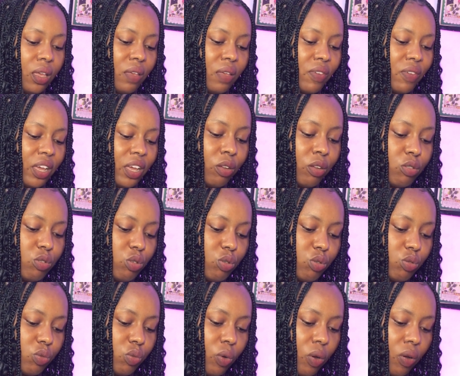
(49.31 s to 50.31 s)
If on
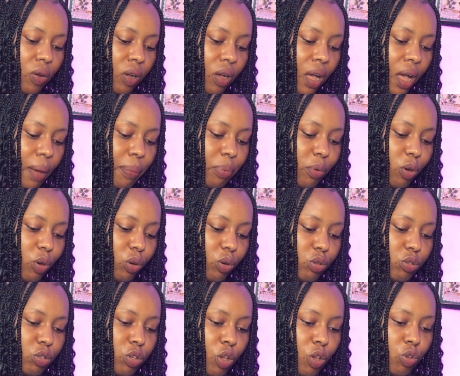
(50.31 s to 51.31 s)
to
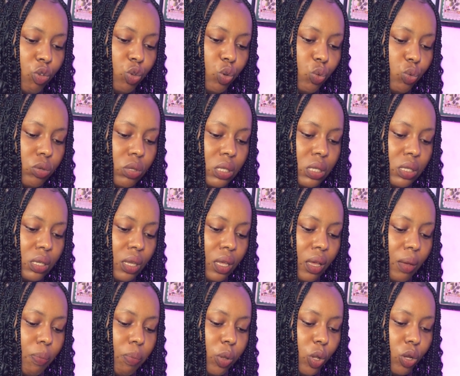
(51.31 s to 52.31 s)
CapCut, you will
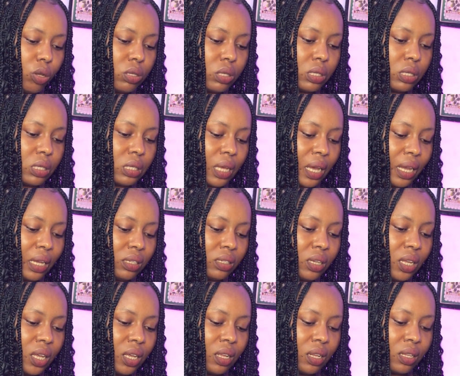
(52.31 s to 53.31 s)
see a plus sign.